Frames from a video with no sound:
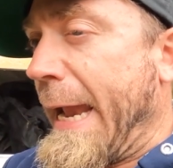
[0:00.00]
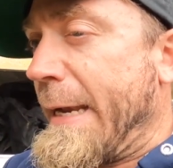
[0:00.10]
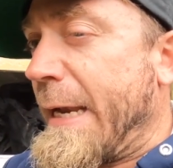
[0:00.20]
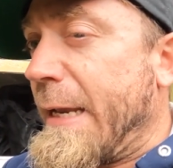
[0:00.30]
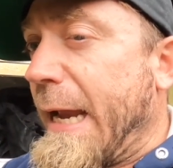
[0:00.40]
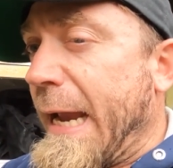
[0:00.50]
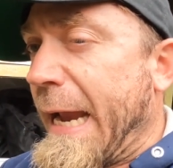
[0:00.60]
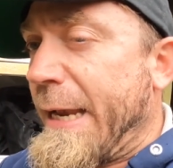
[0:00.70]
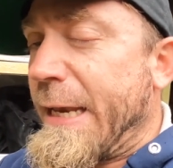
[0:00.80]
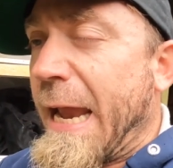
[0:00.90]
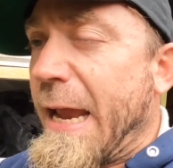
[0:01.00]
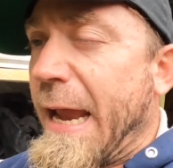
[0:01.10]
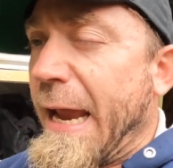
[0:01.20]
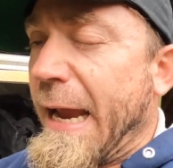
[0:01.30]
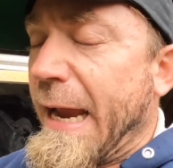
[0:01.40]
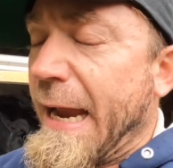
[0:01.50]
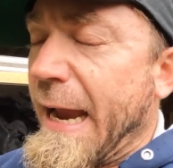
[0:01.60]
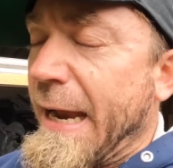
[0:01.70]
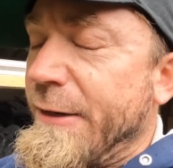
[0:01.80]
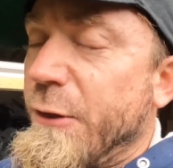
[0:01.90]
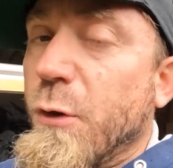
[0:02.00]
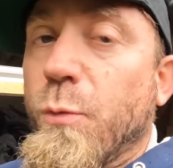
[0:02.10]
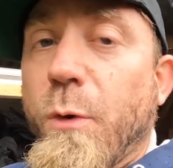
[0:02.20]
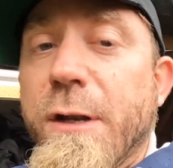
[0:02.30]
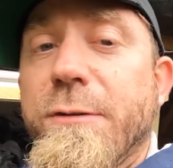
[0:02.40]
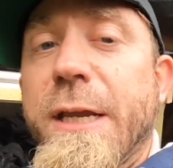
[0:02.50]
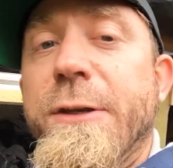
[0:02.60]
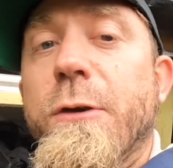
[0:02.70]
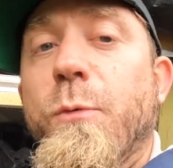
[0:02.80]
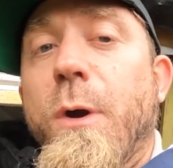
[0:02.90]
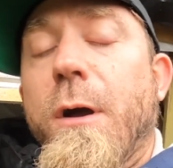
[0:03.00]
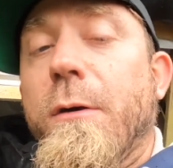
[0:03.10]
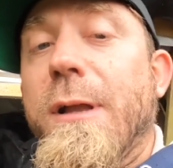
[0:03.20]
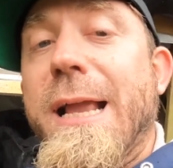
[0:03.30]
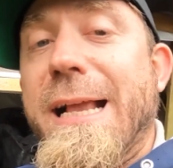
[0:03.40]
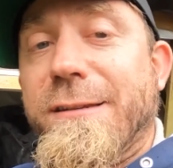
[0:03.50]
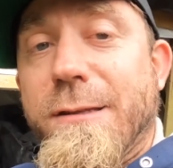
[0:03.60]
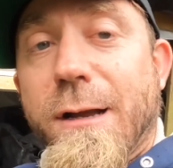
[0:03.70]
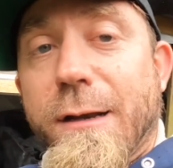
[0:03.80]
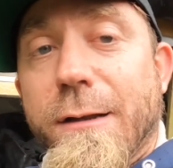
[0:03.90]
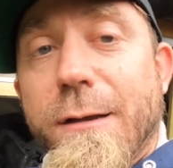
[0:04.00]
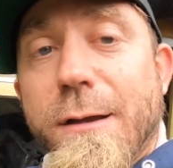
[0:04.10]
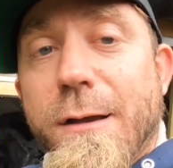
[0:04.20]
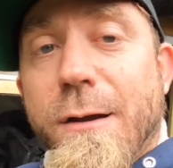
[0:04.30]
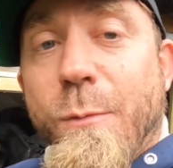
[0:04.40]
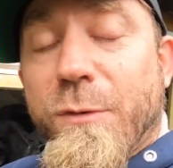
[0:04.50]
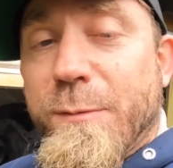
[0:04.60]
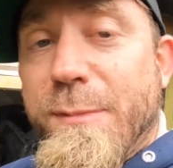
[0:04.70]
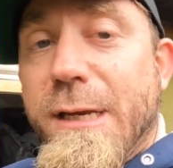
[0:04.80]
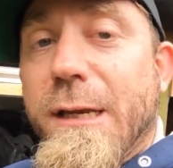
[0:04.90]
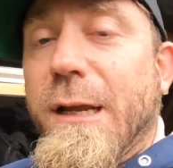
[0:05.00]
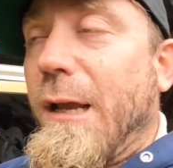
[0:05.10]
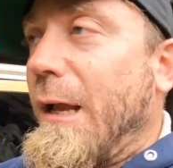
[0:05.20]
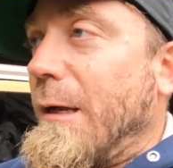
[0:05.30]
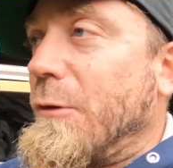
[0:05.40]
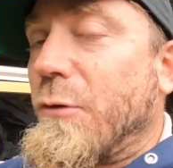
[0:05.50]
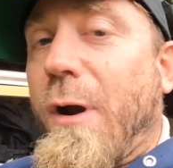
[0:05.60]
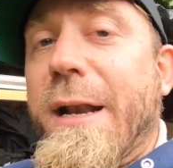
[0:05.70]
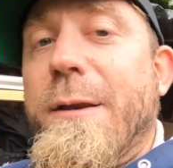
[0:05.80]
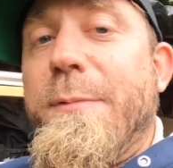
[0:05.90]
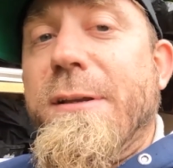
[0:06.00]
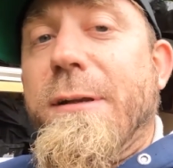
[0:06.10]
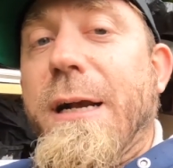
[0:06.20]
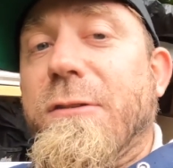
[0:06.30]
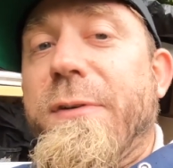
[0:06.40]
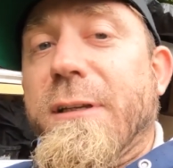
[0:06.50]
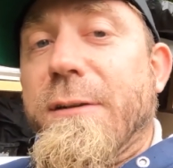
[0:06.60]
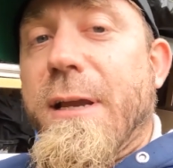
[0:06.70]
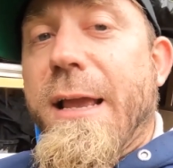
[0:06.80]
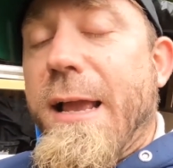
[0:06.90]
and you do it once and you do it well, it's done. Whereas me, trying to be as cost effective